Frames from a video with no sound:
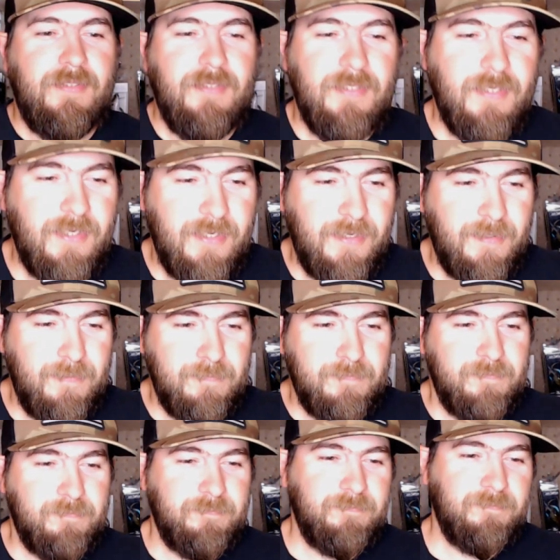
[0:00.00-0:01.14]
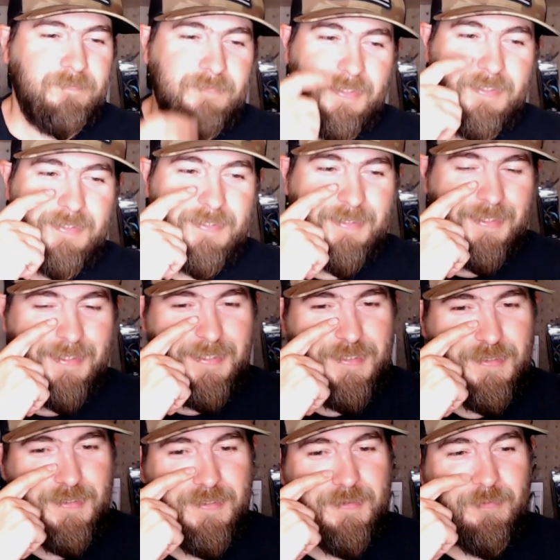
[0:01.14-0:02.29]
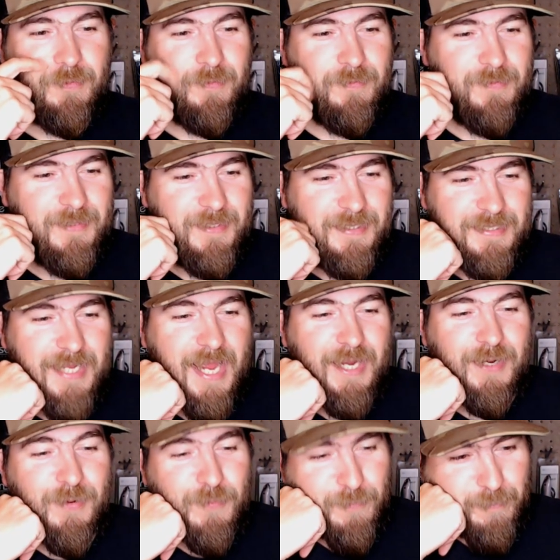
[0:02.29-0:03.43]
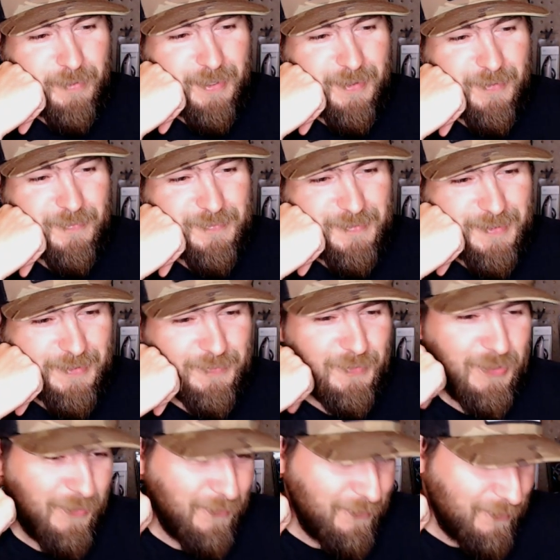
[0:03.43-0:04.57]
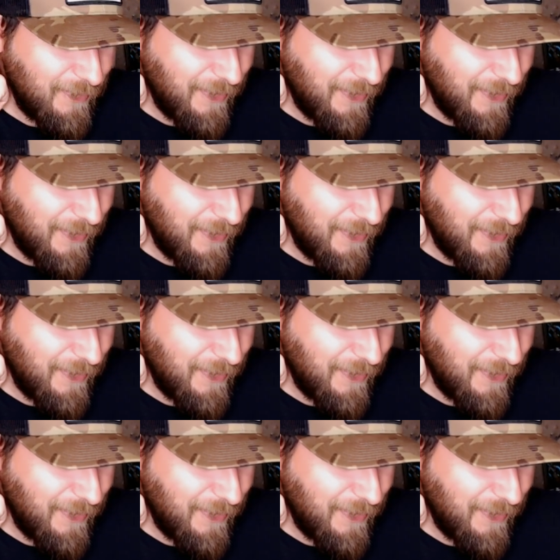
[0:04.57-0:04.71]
Um, it's, it's, it's weird. Taco Bell, there we go.